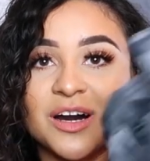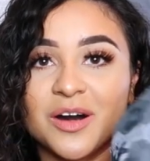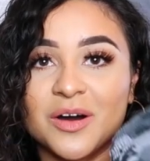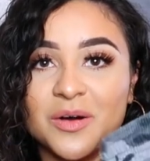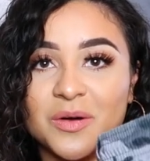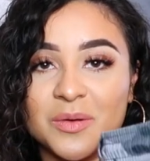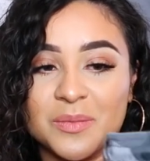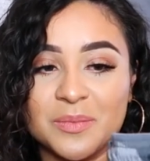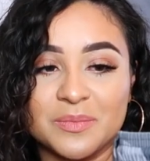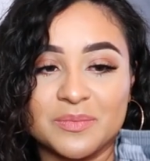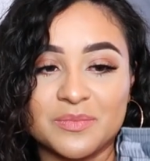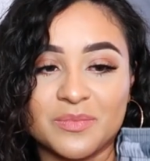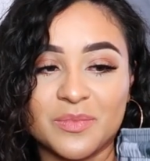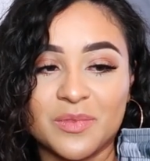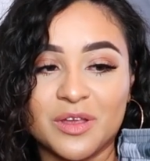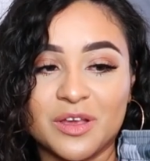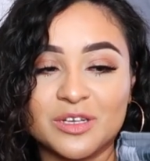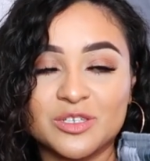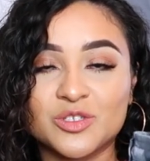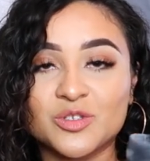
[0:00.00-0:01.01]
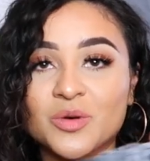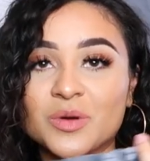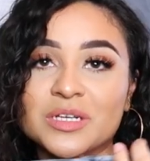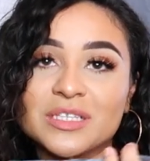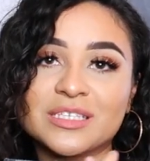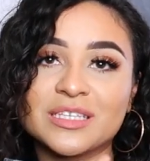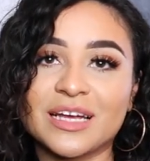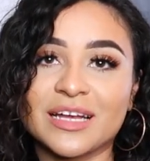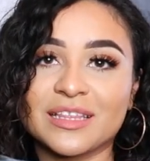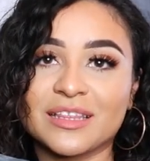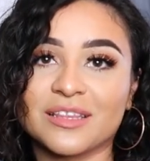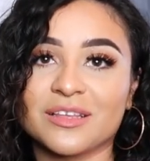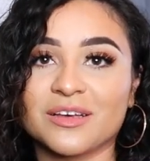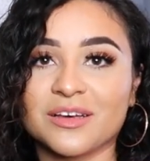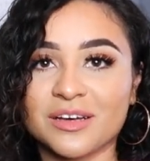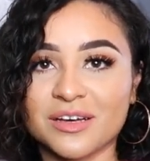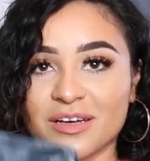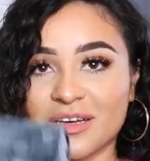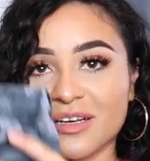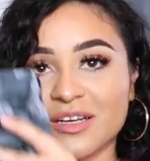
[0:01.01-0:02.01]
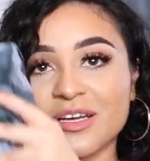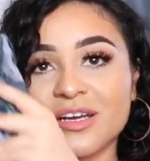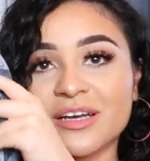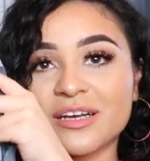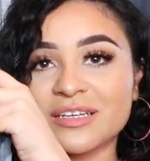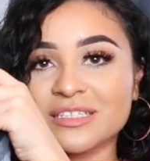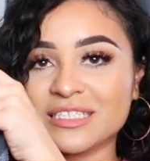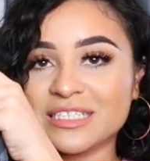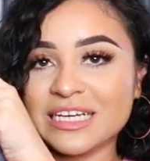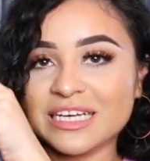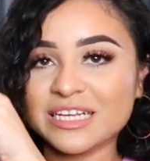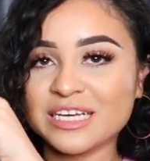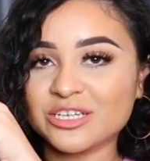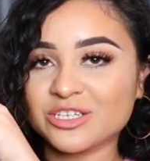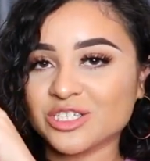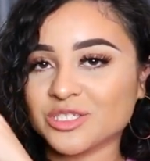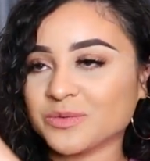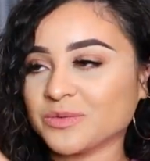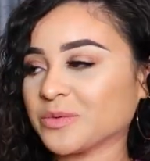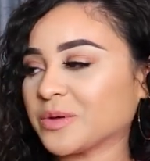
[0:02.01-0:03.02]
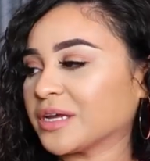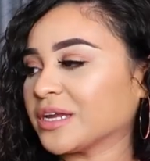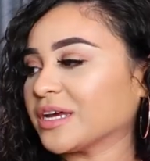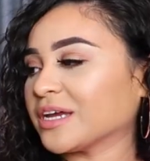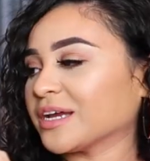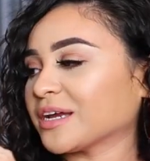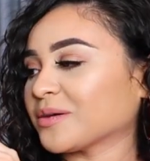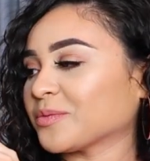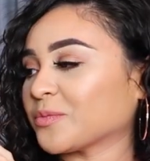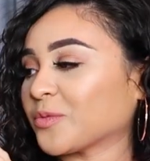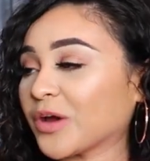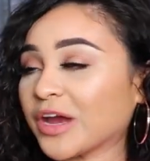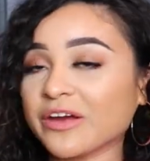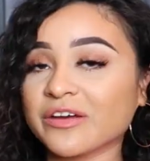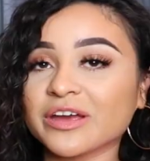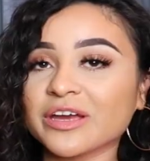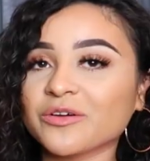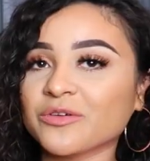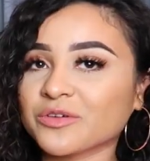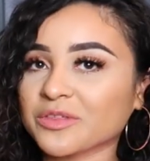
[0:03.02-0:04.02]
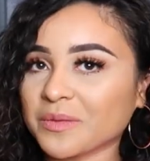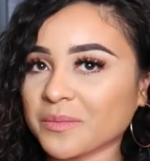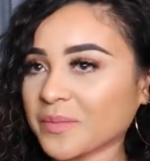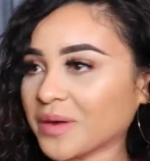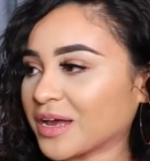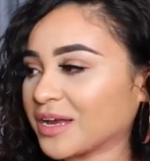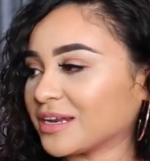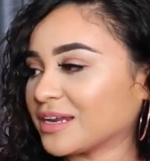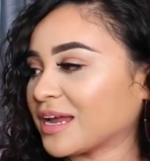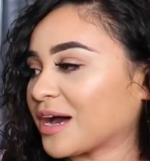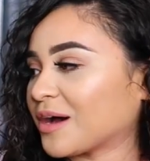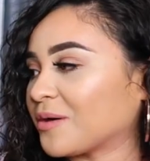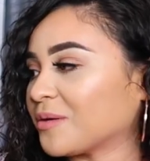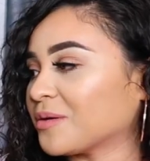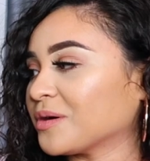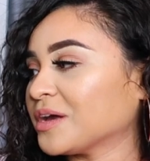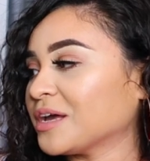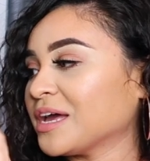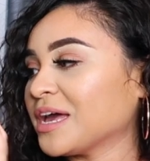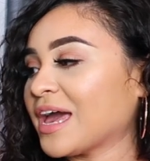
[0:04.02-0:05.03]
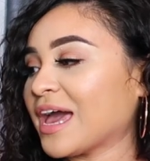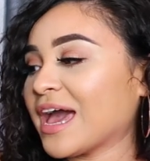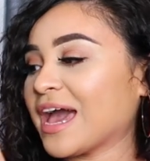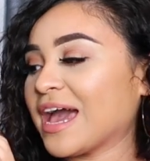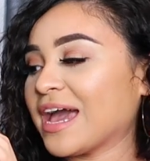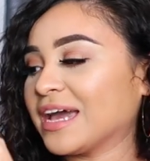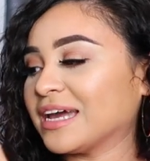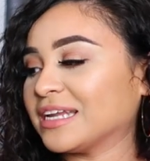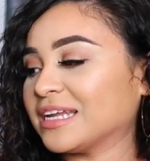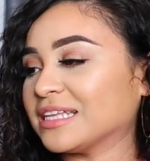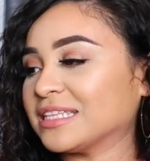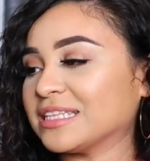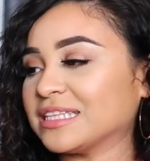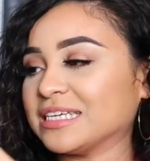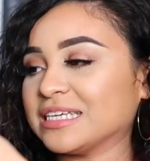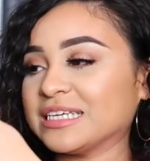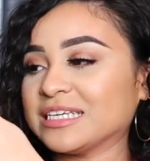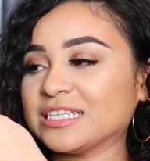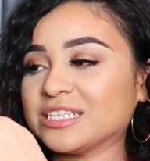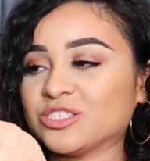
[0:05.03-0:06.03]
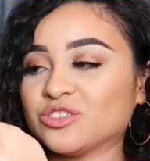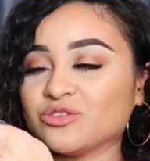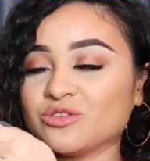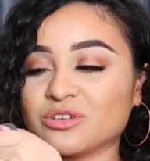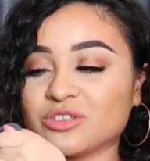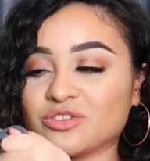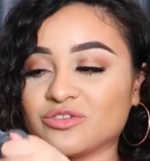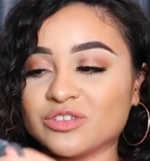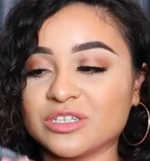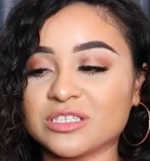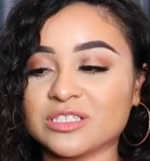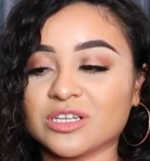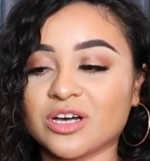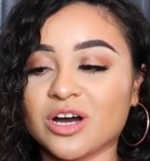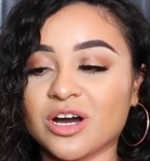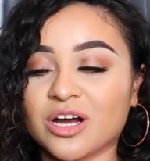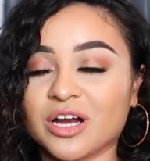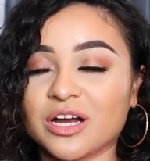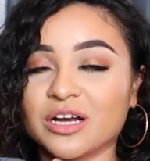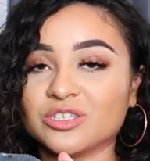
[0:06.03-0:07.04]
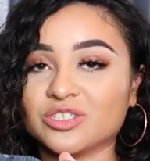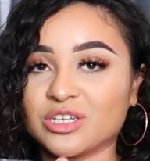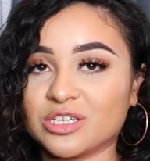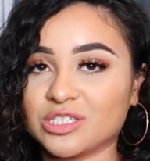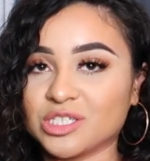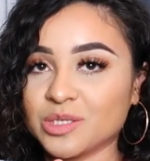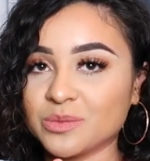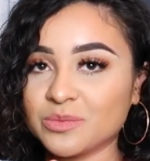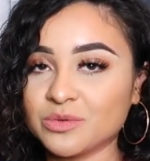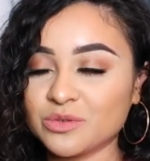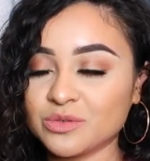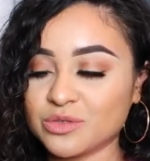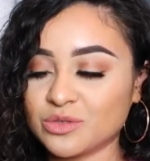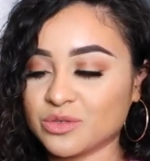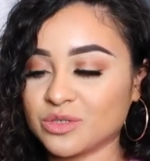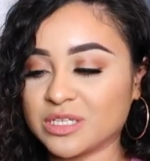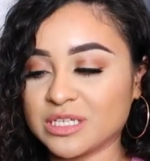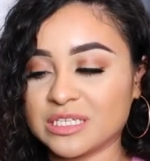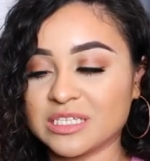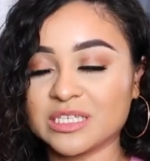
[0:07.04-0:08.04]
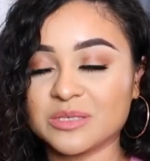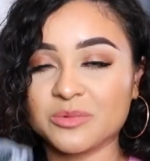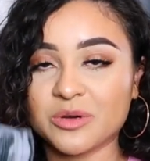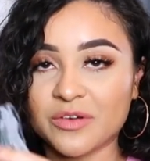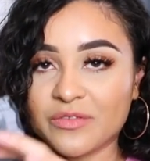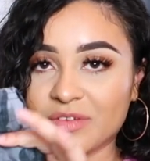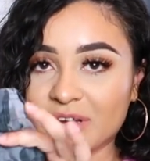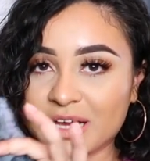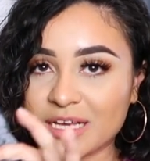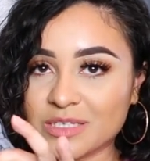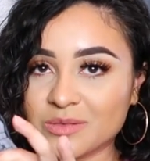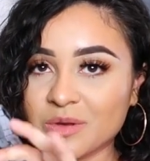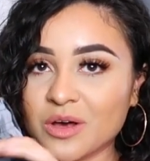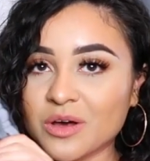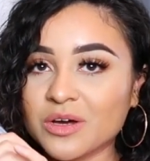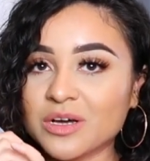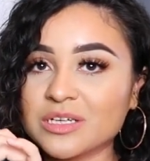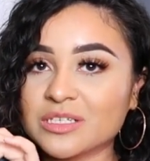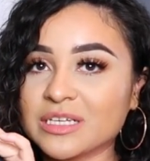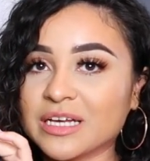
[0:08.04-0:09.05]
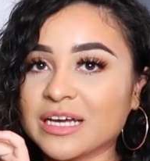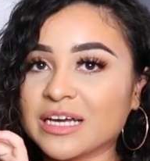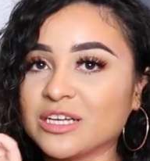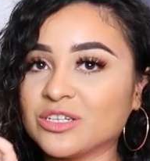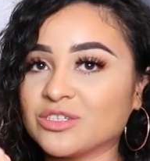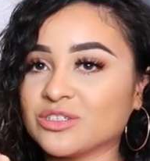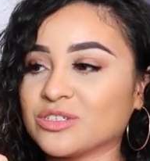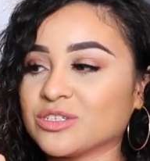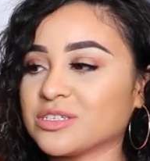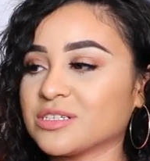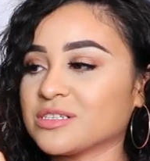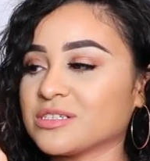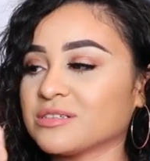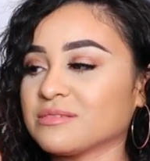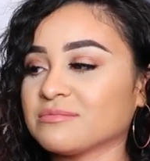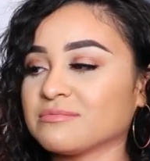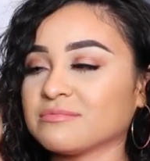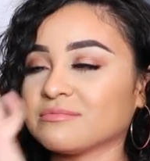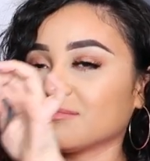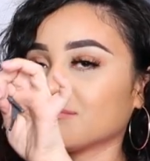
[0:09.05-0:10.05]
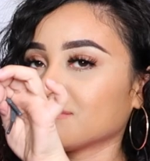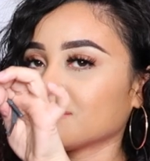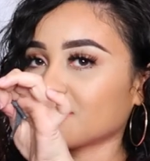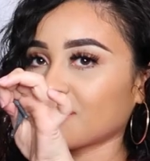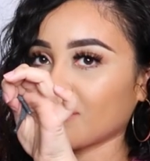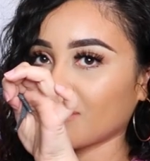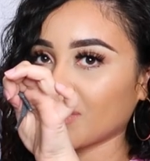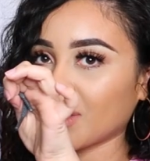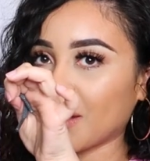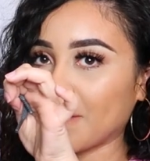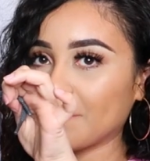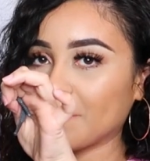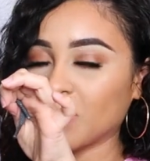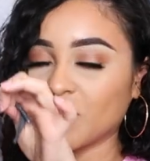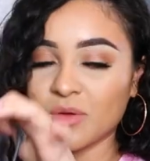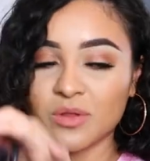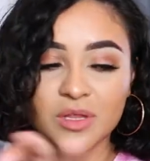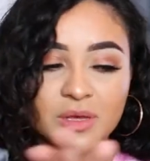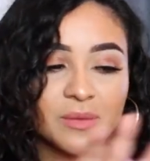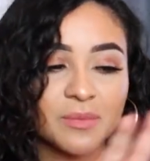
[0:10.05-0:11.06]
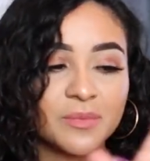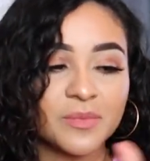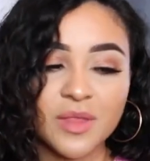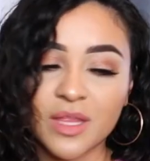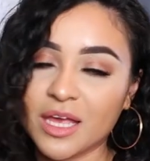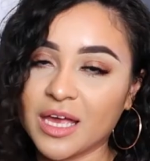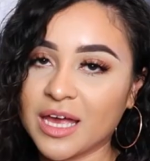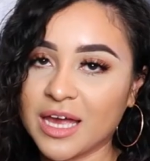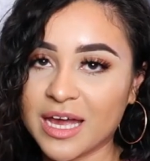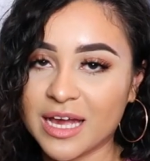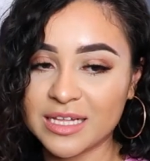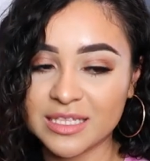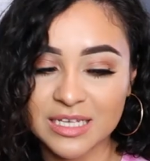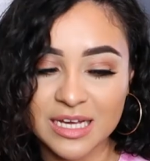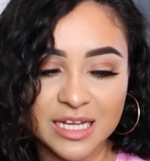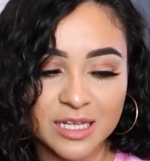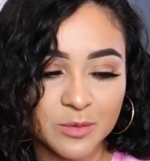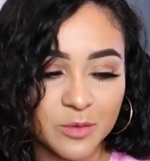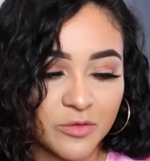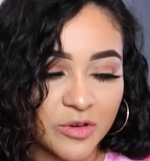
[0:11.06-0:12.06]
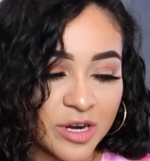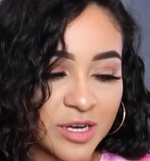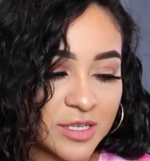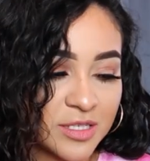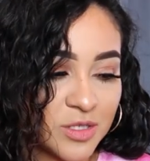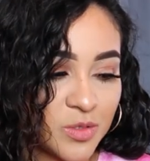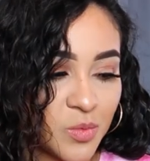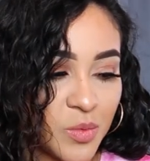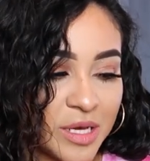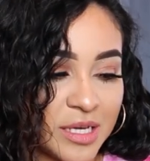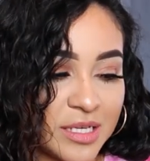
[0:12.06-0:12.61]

um, shorts that the teenagers be wearing, wearing or the men now and these drawstrings are adjustable so this is perfect as well because I can just buckle them and tie them around his